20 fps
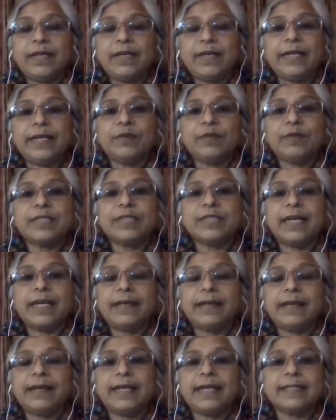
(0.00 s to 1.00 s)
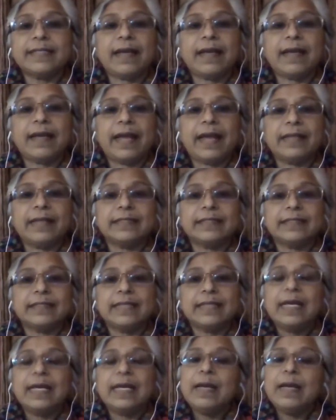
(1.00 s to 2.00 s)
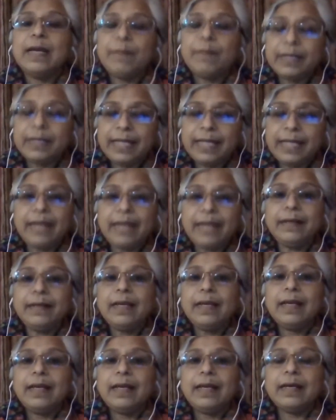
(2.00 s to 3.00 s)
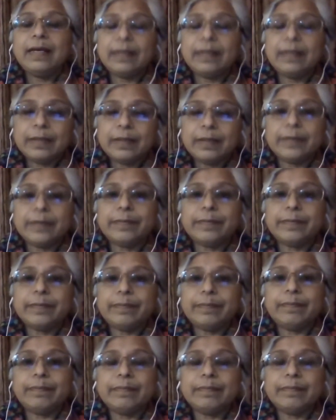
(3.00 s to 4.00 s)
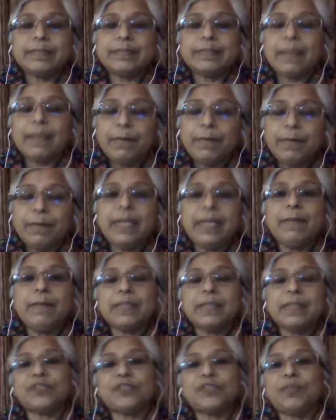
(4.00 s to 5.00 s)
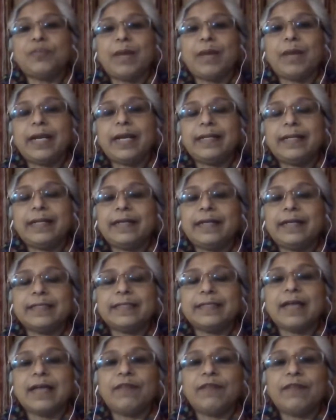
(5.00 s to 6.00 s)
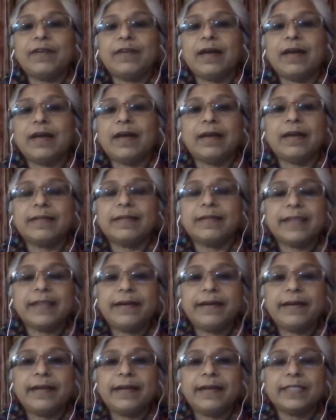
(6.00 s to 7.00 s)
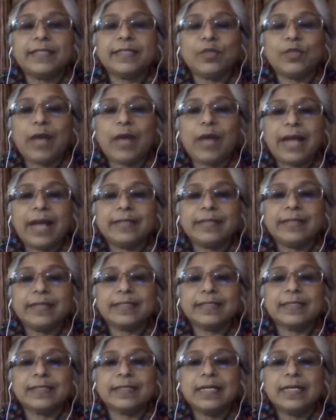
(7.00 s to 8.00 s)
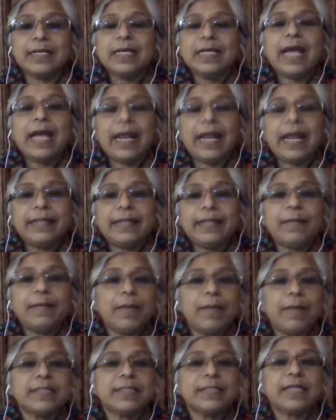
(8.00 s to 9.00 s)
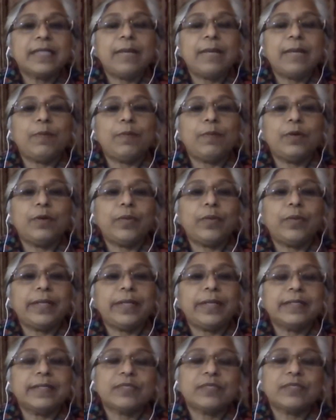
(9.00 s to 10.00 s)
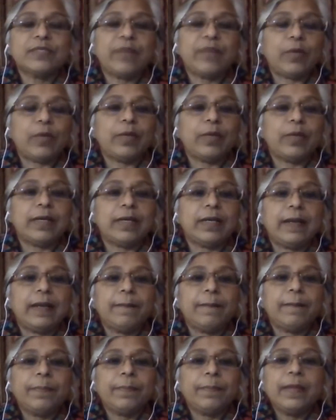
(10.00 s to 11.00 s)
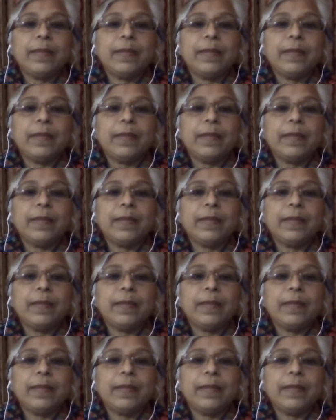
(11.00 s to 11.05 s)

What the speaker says: we need to sanitize our hands. But then somebody must remind that it's half an hour, sanitize your hands. And they must keep on doing this frequently.